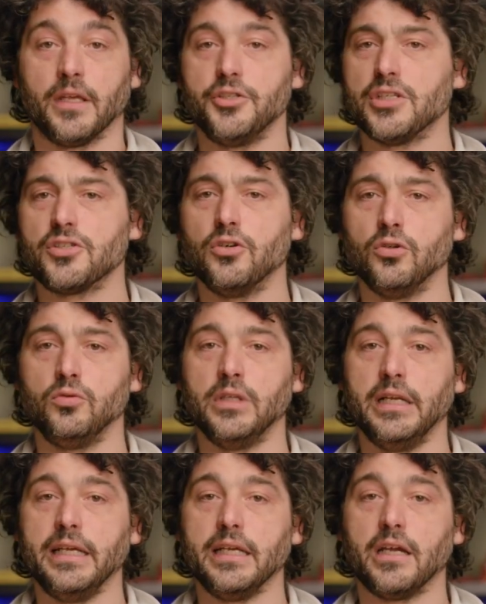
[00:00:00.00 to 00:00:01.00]
Just go to the
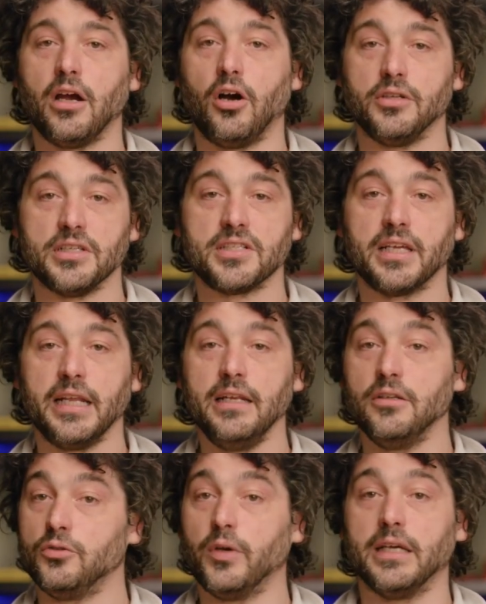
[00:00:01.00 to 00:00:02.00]
link on the
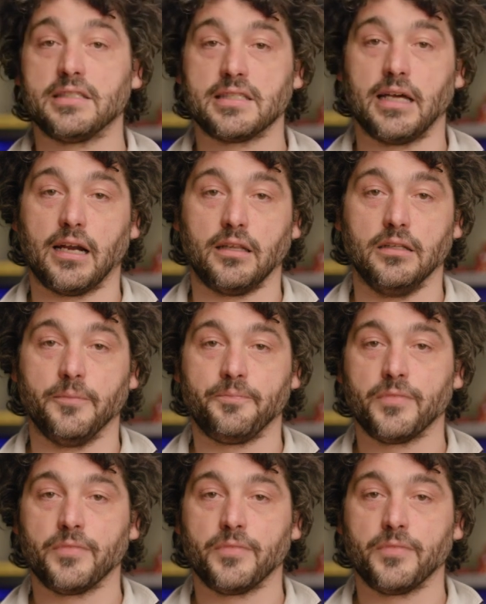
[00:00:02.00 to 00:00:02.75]
screen to get started.